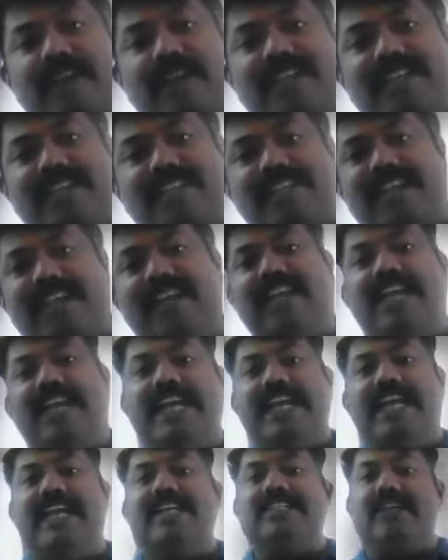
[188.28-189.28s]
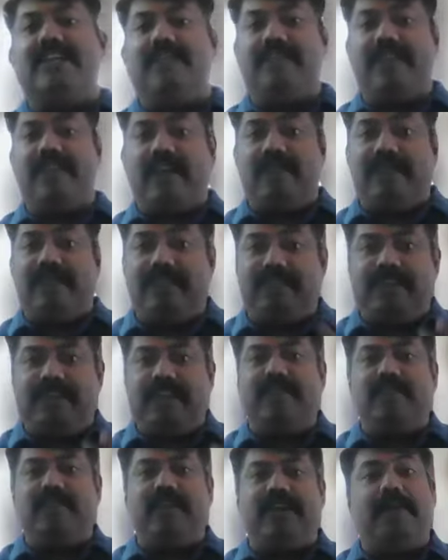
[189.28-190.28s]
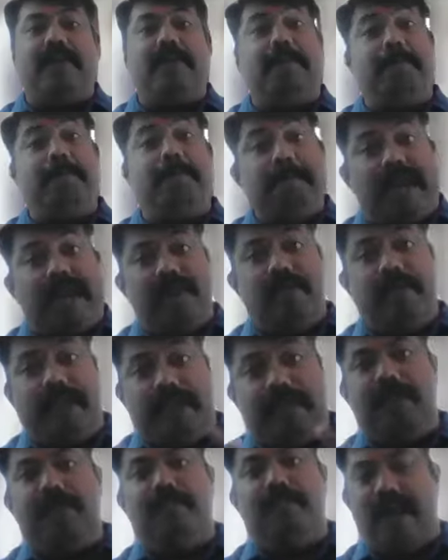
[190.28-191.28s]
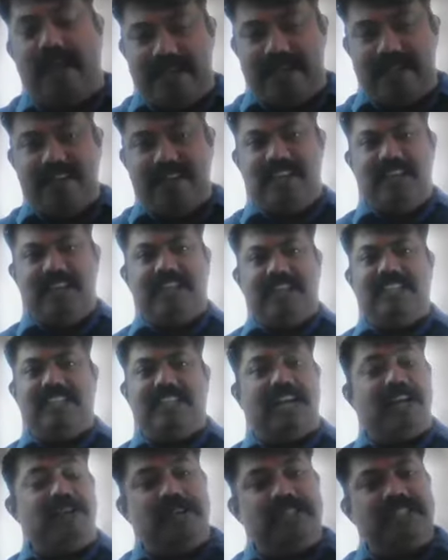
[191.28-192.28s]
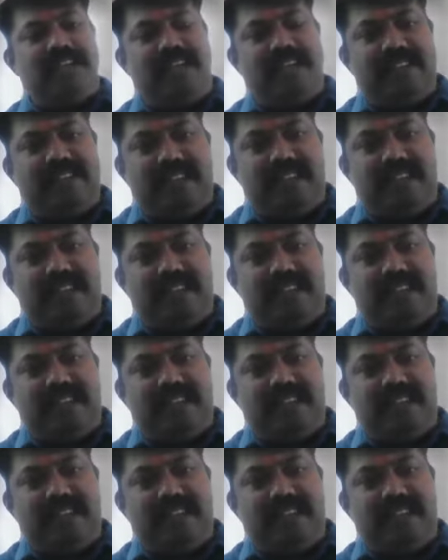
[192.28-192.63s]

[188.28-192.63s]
effect is that we have gifted when a male baby boy. That was